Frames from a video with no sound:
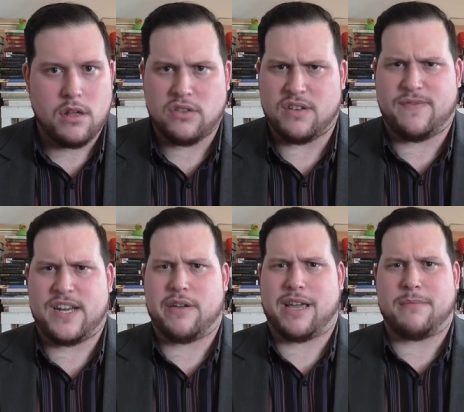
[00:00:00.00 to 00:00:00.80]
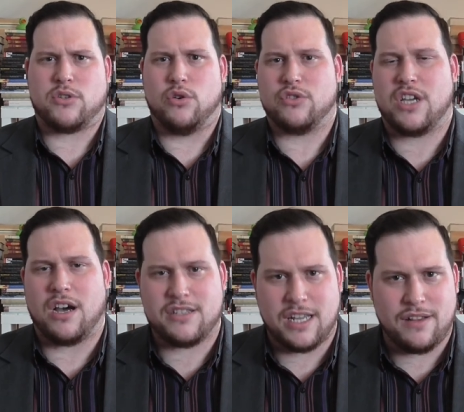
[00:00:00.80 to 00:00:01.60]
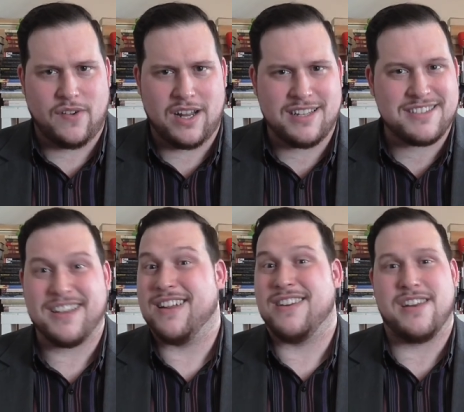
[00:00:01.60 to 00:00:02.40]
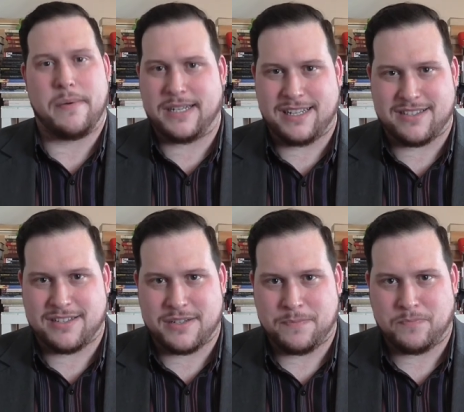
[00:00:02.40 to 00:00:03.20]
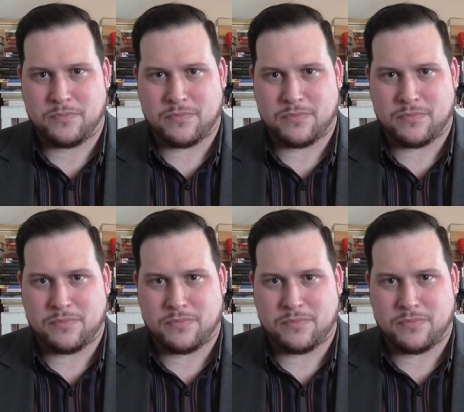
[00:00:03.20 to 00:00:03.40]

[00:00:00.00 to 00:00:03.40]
Did video games cause cartel violence? No, it doesn't.